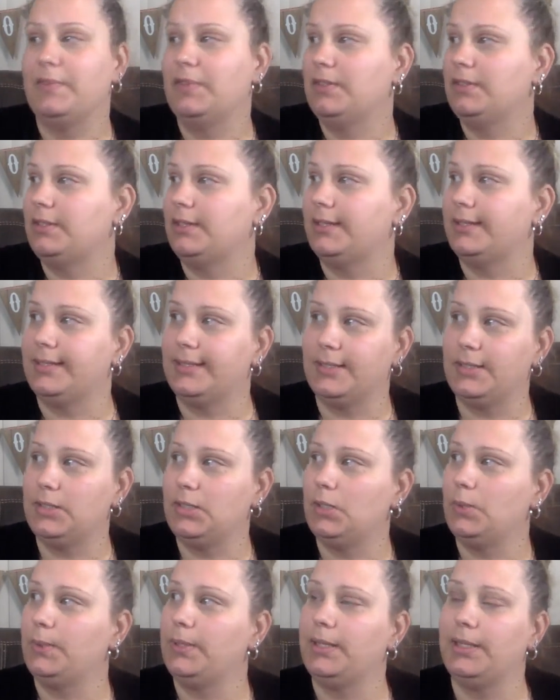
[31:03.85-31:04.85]
just
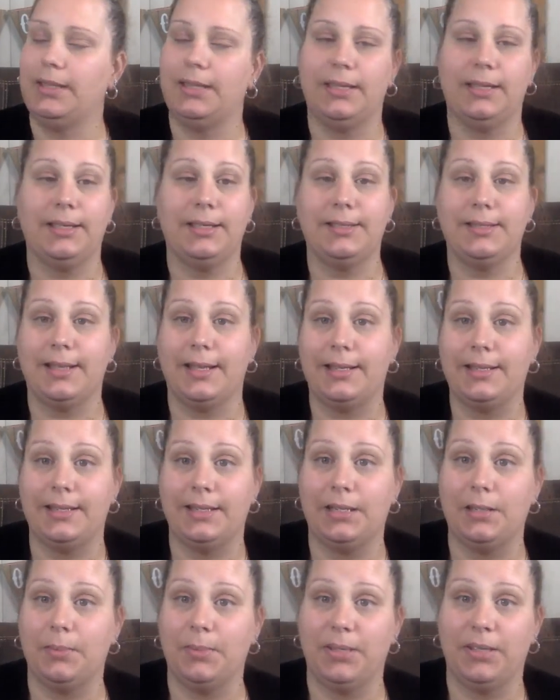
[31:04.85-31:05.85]
doing things that need
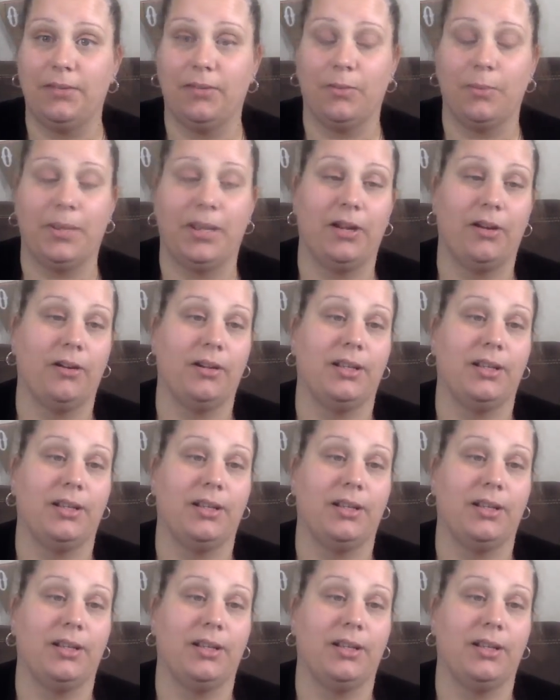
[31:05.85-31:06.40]
to be repaired.